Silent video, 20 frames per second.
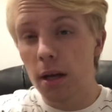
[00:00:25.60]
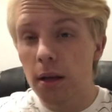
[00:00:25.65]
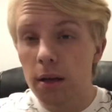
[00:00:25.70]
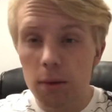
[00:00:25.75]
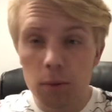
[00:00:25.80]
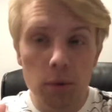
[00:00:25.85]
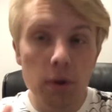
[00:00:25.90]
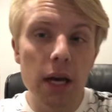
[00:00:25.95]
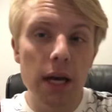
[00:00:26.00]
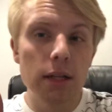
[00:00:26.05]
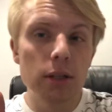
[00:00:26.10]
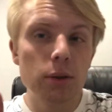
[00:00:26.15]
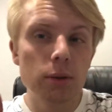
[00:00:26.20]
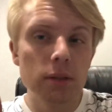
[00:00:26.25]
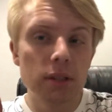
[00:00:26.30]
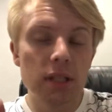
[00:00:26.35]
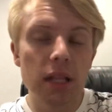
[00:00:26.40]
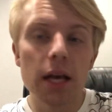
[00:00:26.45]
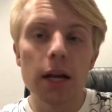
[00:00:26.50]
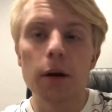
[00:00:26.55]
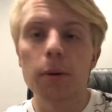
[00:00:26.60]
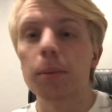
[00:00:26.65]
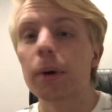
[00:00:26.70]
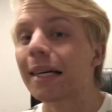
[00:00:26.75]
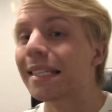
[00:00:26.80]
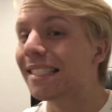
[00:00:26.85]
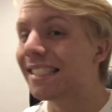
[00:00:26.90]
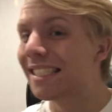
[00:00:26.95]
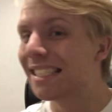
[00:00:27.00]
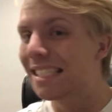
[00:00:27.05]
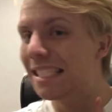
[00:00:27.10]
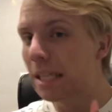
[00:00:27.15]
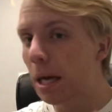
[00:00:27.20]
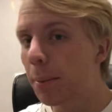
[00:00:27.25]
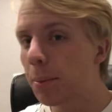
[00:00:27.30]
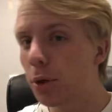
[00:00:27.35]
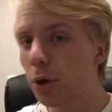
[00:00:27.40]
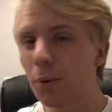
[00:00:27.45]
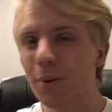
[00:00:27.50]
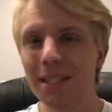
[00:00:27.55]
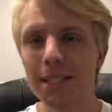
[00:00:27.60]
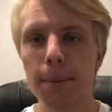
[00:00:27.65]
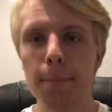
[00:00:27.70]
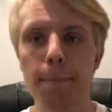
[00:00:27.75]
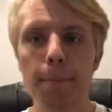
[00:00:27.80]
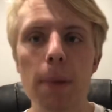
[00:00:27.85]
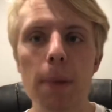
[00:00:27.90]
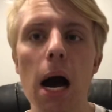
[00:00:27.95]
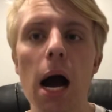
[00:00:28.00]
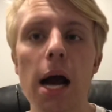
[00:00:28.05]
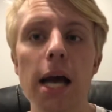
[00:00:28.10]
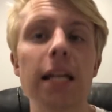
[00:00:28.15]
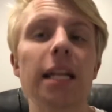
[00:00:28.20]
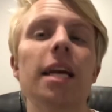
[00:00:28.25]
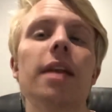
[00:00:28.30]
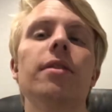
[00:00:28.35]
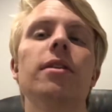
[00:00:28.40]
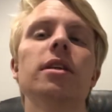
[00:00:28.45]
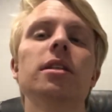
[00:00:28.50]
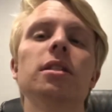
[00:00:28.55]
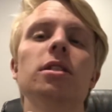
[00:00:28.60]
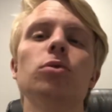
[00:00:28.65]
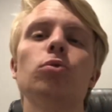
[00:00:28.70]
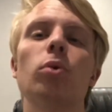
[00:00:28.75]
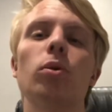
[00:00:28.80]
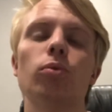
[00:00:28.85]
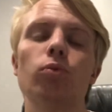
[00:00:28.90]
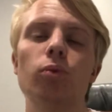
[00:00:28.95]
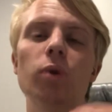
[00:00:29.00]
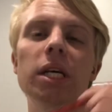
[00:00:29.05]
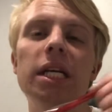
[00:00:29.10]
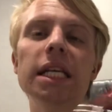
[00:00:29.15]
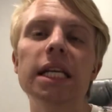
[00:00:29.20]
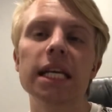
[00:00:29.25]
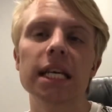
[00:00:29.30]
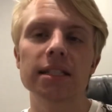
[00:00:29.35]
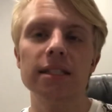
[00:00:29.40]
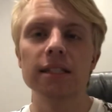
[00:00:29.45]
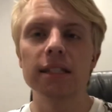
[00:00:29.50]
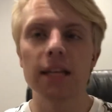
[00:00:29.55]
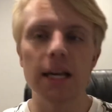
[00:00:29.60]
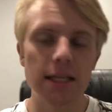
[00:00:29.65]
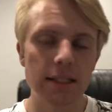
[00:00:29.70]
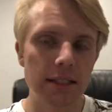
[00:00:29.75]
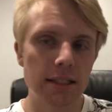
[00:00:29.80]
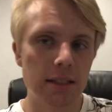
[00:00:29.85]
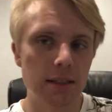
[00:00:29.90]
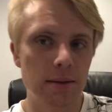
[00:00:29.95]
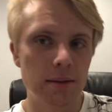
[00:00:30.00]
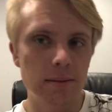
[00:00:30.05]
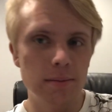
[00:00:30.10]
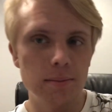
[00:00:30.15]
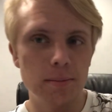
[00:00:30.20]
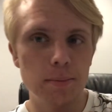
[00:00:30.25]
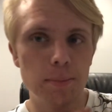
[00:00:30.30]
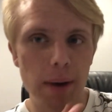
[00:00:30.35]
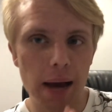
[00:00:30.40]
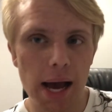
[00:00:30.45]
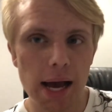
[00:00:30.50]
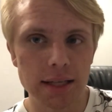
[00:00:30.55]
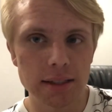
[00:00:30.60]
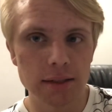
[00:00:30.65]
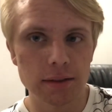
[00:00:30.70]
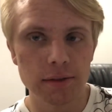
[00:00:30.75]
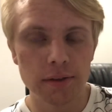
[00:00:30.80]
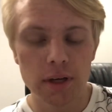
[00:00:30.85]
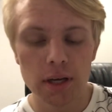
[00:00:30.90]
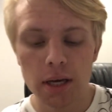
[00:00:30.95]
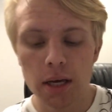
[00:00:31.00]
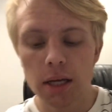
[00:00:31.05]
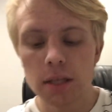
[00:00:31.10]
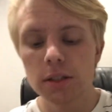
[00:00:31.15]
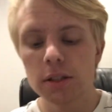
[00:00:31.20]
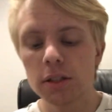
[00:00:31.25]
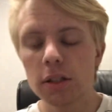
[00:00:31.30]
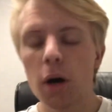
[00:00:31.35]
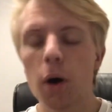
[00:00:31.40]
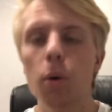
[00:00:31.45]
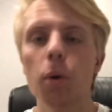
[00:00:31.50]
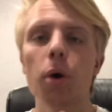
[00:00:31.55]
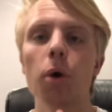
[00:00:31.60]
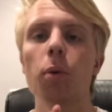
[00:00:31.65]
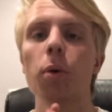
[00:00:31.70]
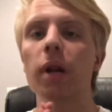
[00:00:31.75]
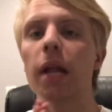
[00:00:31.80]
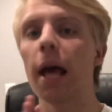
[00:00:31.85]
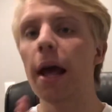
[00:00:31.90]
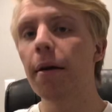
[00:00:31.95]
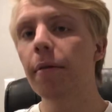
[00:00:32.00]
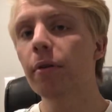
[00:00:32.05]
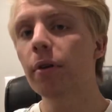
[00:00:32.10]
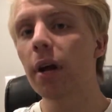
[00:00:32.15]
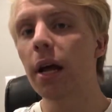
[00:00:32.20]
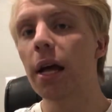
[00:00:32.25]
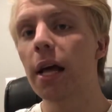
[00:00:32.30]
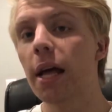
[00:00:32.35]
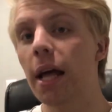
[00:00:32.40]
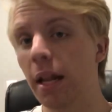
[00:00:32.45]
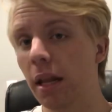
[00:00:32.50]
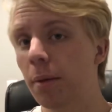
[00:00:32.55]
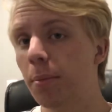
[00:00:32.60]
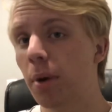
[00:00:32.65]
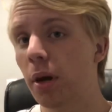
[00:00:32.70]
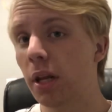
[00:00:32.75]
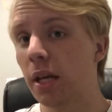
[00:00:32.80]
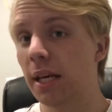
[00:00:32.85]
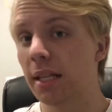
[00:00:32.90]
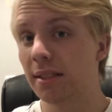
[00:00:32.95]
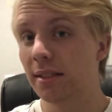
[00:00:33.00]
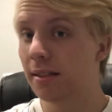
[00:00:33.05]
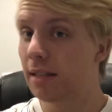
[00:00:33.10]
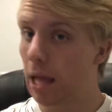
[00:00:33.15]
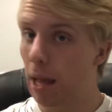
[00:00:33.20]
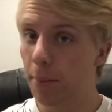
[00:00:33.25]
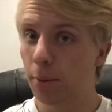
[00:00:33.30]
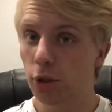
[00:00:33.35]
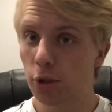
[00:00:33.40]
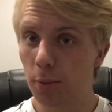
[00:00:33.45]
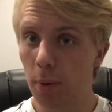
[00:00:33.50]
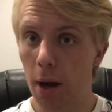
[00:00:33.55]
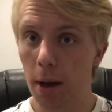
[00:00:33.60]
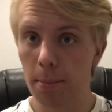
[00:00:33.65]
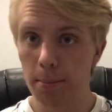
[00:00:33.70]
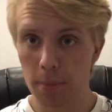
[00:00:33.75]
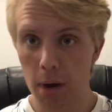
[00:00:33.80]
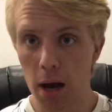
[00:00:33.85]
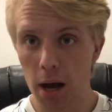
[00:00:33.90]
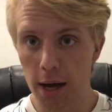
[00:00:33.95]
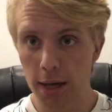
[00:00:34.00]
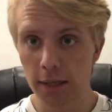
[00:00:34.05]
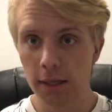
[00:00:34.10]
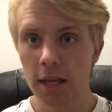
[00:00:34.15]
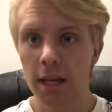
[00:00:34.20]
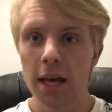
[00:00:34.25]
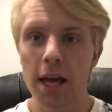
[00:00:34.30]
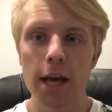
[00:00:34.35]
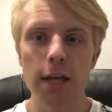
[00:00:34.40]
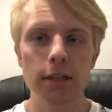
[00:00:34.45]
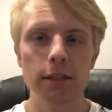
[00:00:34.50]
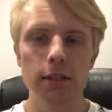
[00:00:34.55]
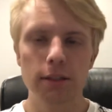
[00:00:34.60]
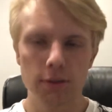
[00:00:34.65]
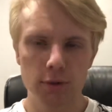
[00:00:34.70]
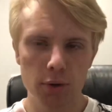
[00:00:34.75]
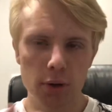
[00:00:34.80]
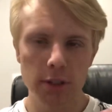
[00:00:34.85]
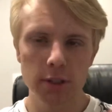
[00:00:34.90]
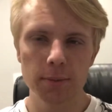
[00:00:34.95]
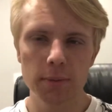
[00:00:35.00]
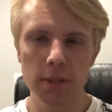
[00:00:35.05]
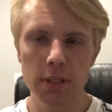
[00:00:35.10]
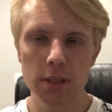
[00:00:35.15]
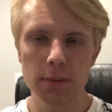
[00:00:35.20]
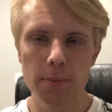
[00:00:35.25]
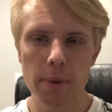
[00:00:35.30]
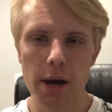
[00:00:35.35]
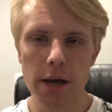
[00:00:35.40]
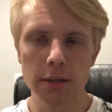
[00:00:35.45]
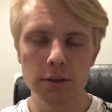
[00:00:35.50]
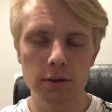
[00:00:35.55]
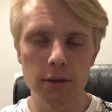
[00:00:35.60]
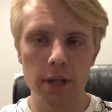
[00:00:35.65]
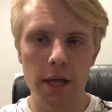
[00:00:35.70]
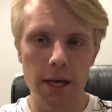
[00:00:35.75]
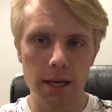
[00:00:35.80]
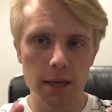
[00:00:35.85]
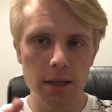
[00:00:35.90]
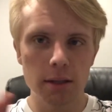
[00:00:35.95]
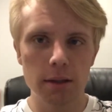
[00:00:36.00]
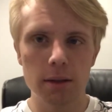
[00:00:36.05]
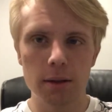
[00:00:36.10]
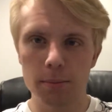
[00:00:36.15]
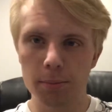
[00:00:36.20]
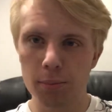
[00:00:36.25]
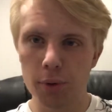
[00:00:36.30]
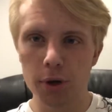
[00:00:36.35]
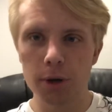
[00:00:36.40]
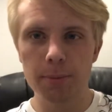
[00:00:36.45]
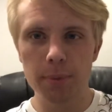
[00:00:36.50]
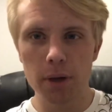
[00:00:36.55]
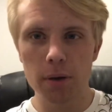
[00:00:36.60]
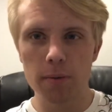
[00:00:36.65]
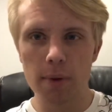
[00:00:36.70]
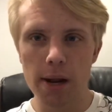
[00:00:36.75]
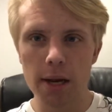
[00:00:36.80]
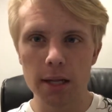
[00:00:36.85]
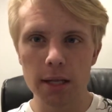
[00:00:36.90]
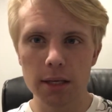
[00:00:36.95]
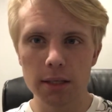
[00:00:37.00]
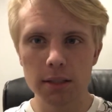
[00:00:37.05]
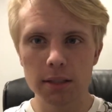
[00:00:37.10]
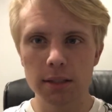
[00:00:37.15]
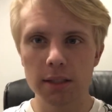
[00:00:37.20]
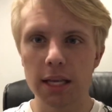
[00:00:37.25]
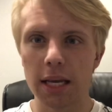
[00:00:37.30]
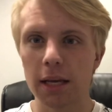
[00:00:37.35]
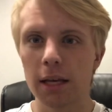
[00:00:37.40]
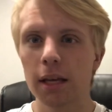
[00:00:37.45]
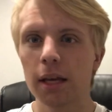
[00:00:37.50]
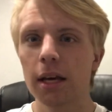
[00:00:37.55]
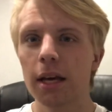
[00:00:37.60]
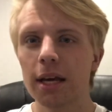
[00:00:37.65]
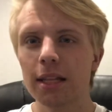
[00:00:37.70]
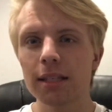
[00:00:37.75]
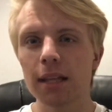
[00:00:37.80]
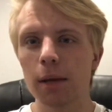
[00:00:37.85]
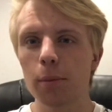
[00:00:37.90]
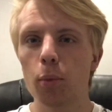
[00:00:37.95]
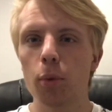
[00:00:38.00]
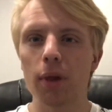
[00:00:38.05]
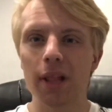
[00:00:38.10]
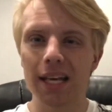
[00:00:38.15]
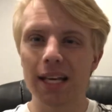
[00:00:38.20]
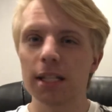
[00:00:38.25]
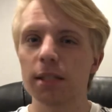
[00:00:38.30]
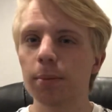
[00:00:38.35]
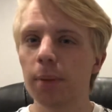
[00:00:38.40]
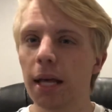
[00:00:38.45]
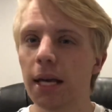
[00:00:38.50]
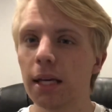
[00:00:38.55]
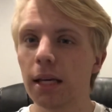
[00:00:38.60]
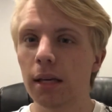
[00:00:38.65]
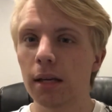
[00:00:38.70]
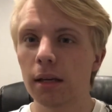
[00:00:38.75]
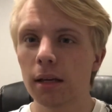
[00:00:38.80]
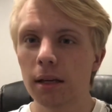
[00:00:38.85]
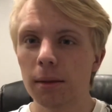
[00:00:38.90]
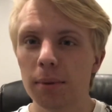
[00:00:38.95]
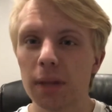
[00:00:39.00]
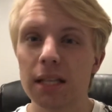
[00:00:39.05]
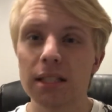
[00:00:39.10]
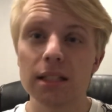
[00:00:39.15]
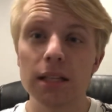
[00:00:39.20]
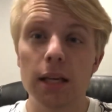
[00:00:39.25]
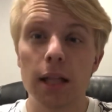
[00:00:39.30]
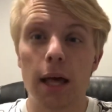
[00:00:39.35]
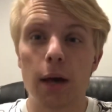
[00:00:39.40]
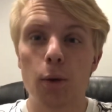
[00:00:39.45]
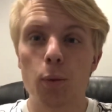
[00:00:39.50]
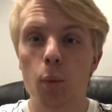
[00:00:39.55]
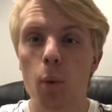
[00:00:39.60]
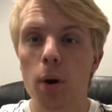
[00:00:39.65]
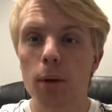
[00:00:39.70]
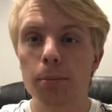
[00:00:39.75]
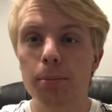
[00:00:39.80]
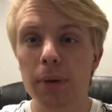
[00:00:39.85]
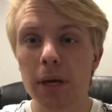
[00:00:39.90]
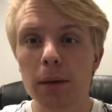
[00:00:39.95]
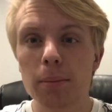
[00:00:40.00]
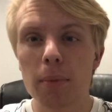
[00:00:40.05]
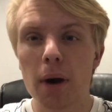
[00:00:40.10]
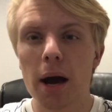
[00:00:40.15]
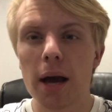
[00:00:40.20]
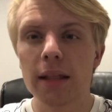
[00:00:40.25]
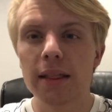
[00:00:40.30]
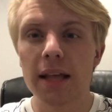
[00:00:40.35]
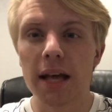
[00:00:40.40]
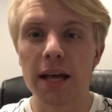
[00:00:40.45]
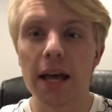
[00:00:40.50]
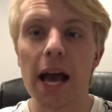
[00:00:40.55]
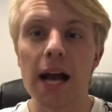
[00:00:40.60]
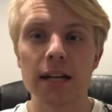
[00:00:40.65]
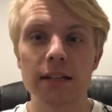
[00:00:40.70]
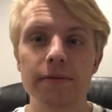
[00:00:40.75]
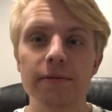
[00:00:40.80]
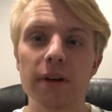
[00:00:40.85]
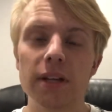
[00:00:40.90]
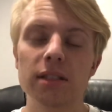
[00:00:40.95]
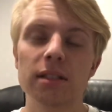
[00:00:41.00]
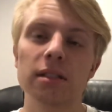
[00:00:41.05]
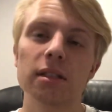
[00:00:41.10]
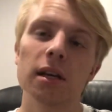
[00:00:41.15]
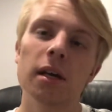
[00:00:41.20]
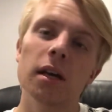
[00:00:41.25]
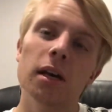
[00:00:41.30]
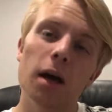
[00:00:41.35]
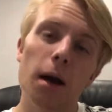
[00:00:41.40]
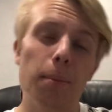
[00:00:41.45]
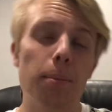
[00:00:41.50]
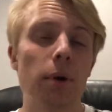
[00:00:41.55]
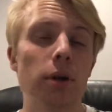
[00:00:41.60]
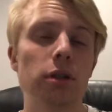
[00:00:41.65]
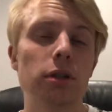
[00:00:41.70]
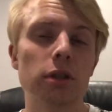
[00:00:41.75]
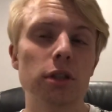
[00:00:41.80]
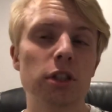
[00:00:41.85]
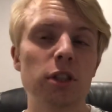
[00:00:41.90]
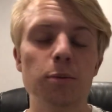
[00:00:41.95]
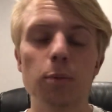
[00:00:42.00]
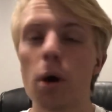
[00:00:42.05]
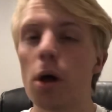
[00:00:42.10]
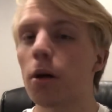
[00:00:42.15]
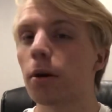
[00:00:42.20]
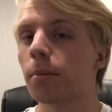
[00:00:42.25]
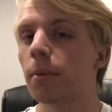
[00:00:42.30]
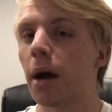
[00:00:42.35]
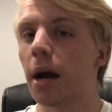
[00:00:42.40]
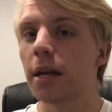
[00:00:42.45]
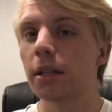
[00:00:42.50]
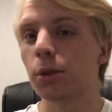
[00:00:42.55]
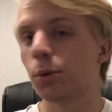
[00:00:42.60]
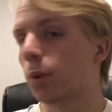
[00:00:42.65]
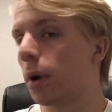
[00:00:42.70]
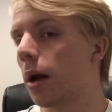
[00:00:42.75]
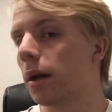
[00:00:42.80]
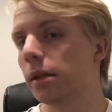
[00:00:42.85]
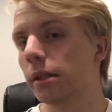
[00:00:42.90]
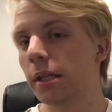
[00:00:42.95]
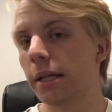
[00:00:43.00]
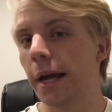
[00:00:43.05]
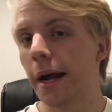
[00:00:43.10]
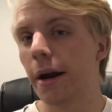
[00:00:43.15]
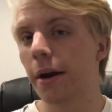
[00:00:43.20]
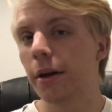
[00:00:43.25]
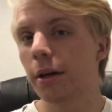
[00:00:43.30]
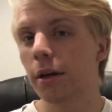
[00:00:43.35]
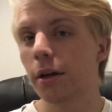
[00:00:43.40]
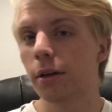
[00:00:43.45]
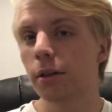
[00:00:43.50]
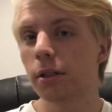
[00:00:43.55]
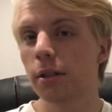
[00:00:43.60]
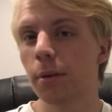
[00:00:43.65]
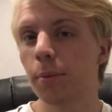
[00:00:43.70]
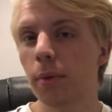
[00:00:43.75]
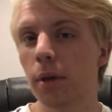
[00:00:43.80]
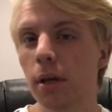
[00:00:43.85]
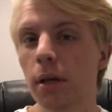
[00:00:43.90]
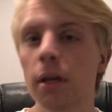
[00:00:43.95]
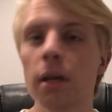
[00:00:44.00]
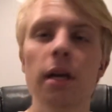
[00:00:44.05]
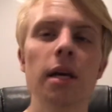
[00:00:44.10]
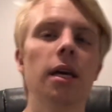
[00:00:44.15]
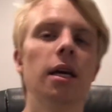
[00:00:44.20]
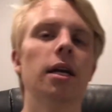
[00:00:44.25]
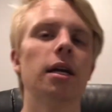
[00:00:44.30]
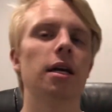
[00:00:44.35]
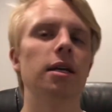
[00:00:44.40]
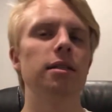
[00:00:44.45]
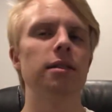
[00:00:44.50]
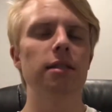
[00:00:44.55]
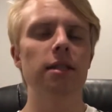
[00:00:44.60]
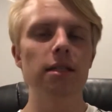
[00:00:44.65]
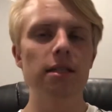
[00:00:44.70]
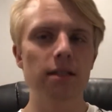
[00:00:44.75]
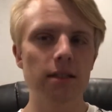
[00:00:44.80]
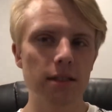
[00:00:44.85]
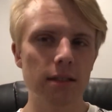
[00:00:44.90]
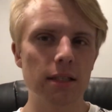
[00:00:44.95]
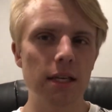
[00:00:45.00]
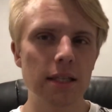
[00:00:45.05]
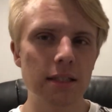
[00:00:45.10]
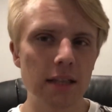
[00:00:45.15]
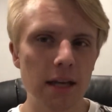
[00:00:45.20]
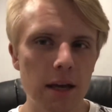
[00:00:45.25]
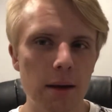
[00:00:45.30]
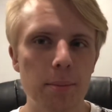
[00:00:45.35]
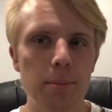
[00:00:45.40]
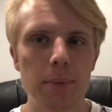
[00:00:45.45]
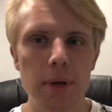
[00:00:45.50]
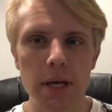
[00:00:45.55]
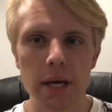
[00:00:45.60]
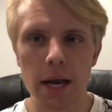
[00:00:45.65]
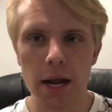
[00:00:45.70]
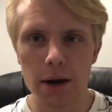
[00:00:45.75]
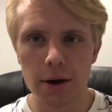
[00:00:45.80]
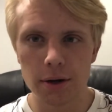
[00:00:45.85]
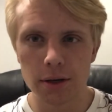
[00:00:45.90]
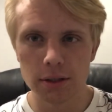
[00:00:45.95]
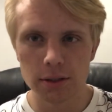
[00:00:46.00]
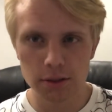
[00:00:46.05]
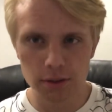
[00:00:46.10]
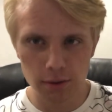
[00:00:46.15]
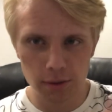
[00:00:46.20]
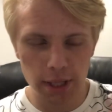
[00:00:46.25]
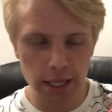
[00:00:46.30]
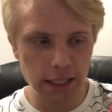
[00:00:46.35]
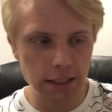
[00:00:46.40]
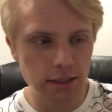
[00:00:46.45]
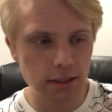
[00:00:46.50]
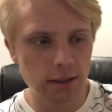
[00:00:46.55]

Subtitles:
we'll get into this later, but his W is a mine, and this is what really instigates his passive. So whenever anybody gets damaged by a mine, and trust me, these mines are like pretty big radius. It's like more like he's placing like one big mine that activates a bunch of smaller mines around in the area or something. Because it's like a big area, so like